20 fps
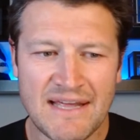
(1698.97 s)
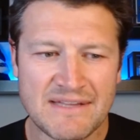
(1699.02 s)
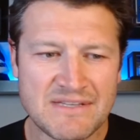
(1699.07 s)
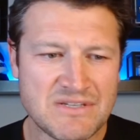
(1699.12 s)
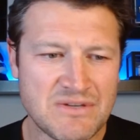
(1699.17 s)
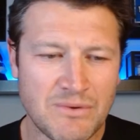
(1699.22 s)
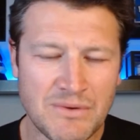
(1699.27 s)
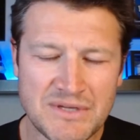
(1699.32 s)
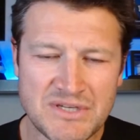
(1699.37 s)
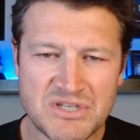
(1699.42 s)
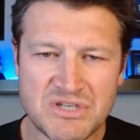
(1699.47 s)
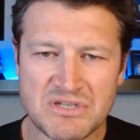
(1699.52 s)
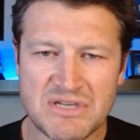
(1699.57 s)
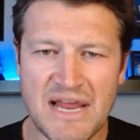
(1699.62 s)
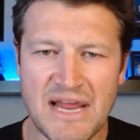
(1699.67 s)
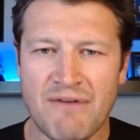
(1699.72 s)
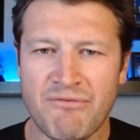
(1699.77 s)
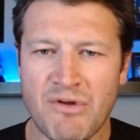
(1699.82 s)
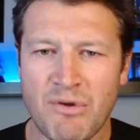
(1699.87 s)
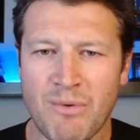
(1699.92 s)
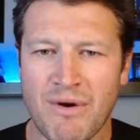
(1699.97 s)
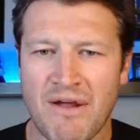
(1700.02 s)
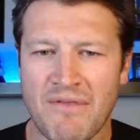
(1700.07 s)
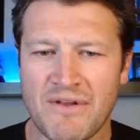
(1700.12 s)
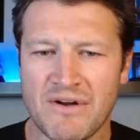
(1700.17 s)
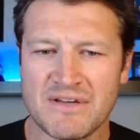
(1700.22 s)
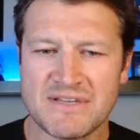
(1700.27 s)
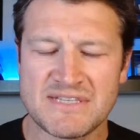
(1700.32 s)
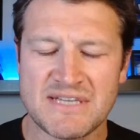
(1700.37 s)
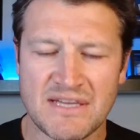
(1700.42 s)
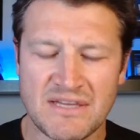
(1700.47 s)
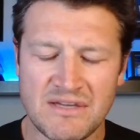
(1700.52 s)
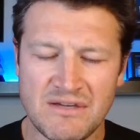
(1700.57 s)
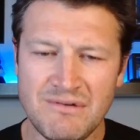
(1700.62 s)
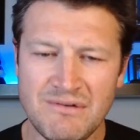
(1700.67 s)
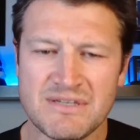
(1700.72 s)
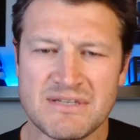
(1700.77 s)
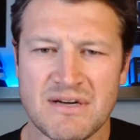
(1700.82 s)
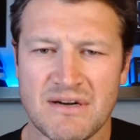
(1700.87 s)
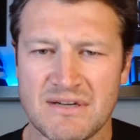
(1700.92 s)
And Stoli's just everywhere. And then all of a sudden
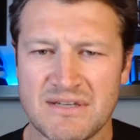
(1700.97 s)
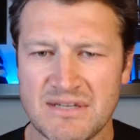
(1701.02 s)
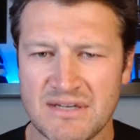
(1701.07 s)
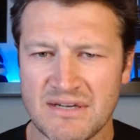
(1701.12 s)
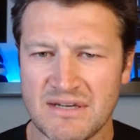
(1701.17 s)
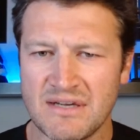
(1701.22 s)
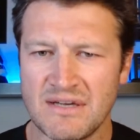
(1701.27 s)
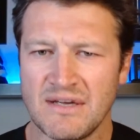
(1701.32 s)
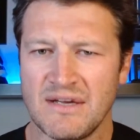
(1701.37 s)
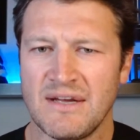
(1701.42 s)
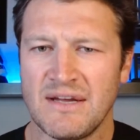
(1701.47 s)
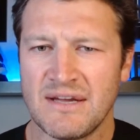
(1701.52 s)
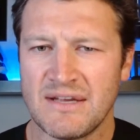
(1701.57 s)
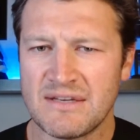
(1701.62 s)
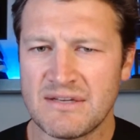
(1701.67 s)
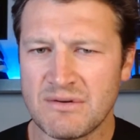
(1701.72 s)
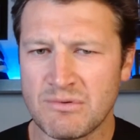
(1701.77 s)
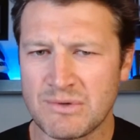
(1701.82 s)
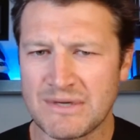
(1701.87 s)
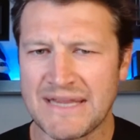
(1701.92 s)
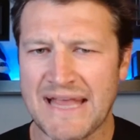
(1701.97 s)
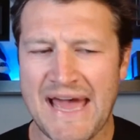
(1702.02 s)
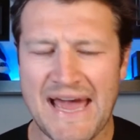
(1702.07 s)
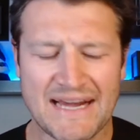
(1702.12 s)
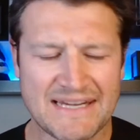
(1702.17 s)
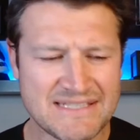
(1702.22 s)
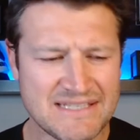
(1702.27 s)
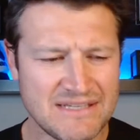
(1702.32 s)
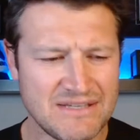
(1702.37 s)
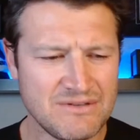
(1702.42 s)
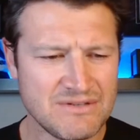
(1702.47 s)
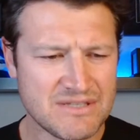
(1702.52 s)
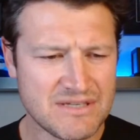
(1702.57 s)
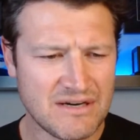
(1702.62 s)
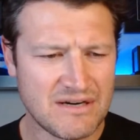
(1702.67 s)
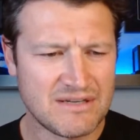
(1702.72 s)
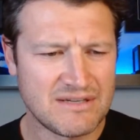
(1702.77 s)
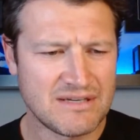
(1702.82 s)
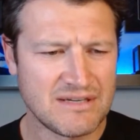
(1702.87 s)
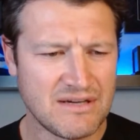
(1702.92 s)
you start to relax and you
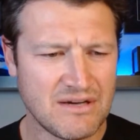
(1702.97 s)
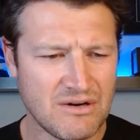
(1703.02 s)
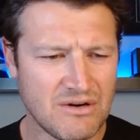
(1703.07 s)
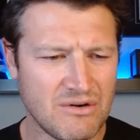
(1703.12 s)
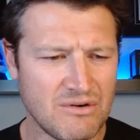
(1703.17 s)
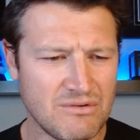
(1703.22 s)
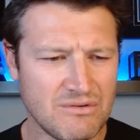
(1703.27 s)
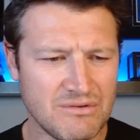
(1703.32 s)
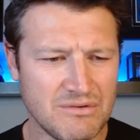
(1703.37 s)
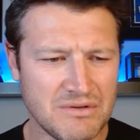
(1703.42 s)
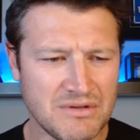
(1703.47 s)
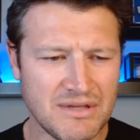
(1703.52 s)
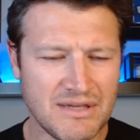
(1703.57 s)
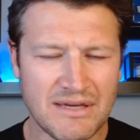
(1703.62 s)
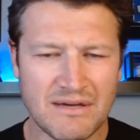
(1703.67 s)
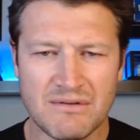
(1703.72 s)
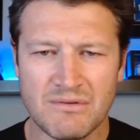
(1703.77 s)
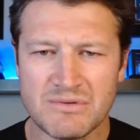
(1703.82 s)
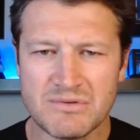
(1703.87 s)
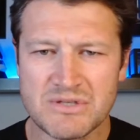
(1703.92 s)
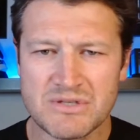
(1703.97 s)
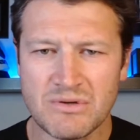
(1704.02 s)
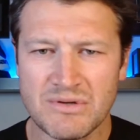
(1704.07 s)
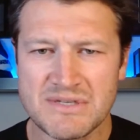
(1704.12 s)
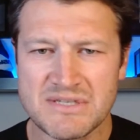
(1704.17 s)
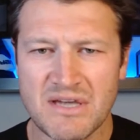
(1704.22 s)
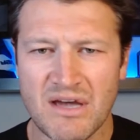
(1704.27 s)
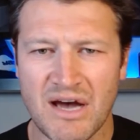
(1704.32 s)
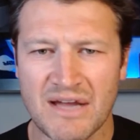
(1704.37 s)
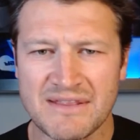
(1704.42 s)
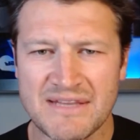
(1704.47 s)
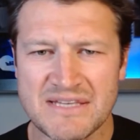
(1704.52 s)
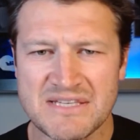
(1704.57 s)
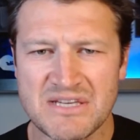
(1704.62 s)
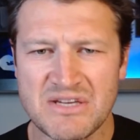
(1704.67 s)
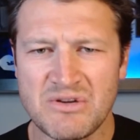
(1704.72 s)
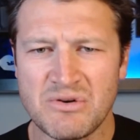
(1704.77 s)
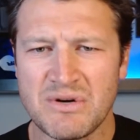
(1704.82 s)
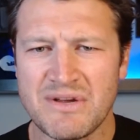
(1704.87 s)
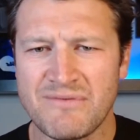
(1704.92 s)
start to go, well, yeah, Stoli's got this.
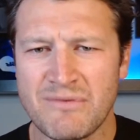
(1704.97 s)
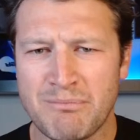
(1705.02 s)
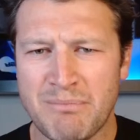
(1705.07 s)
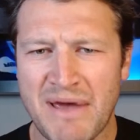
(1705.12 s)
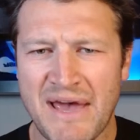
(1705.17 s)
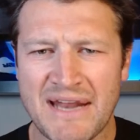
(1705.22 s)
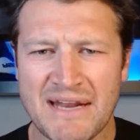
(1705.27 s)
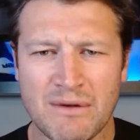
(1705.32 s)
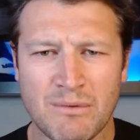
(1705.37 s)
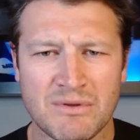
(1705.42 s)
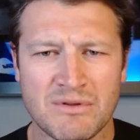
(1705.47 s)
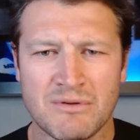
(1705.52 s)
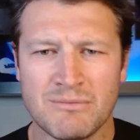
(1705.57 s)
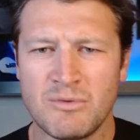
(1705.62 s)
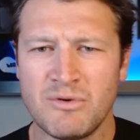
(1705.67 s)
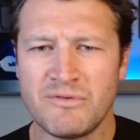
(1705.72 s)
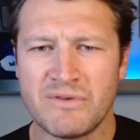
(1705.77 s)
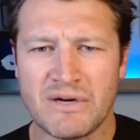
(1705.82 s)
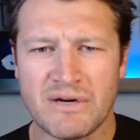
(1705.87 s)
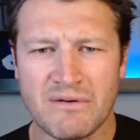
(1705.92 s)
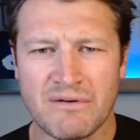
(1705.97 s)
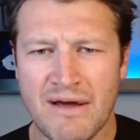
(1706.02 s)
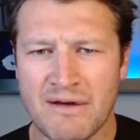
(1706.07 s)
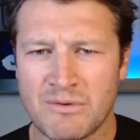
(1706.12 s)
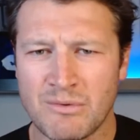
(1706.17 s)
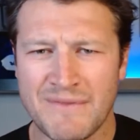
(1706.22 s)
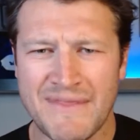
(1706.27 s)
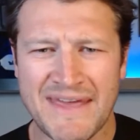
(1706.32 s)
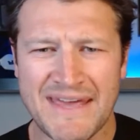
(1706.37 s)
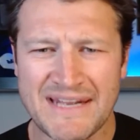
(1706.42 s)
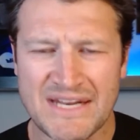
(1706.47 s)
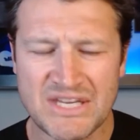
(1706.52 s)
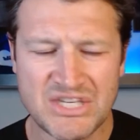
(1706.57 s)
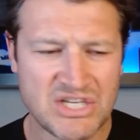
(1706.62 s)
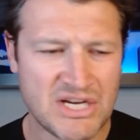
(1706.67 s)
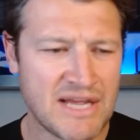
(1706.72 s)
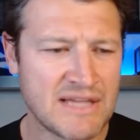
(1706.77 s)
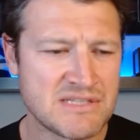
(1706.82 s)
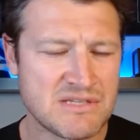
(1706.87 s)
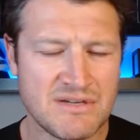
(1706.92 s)
And you don't even panic when they're moving it around or when they get a
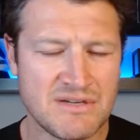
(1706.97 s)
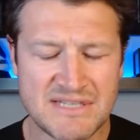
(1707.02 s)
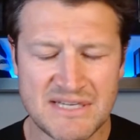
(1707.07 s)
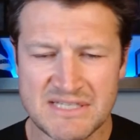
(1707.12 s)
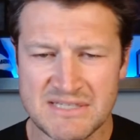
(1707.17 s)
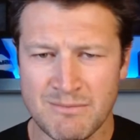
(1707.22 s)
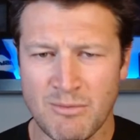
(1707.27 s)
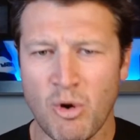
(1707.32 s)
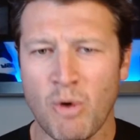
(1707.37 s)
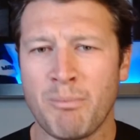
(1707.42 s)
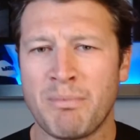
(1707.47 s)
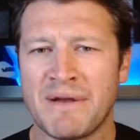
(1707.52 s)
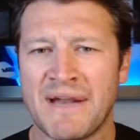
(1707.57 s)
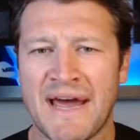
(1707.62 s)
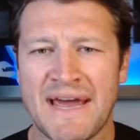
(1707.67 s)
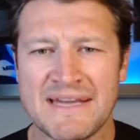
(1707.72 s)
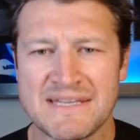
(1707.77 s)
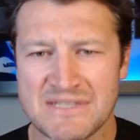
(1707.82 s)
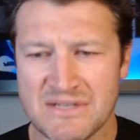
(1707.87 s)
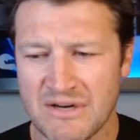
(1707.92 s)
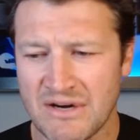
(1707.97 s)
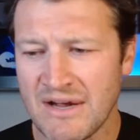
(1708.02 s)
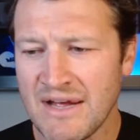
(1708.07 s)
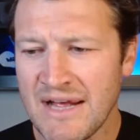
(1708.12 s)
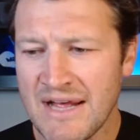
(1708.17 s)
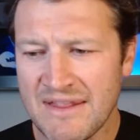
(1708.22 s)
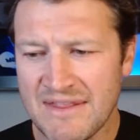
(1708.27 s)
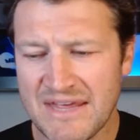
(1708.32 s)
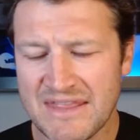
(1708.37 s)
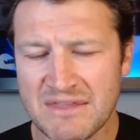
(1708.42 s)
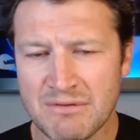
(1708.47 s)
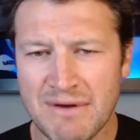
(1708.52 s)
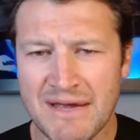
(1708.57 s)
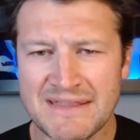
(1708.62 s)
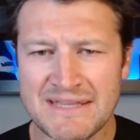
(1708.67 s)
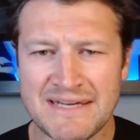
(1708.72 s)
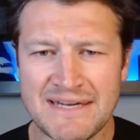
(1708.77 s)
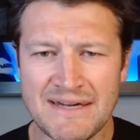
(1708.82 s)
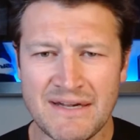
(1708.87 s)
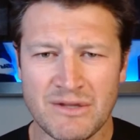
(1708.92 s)
chance or you see some open ice or they
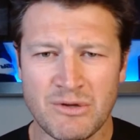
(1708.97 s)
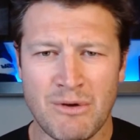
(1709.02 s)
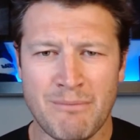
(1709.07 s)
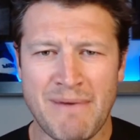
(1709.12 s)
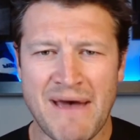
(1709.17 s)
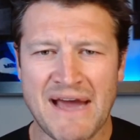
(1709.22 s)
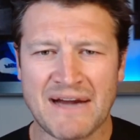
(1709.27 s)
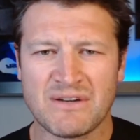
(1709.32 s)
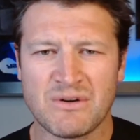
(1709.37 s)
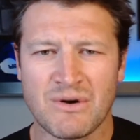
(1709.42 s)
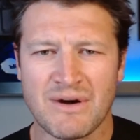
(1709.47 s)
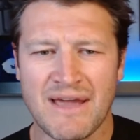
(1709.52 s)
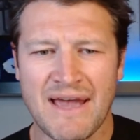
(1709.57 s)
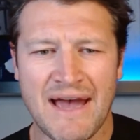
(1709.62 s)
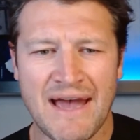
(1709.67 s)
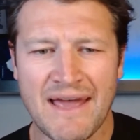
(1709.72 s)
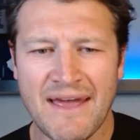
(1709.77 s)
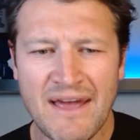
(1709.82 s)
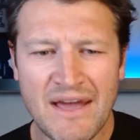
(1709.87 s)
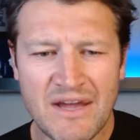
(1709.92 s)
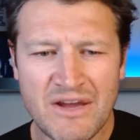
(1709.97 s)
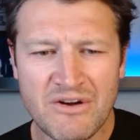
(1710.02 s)
thread the needle to a backdoor guy.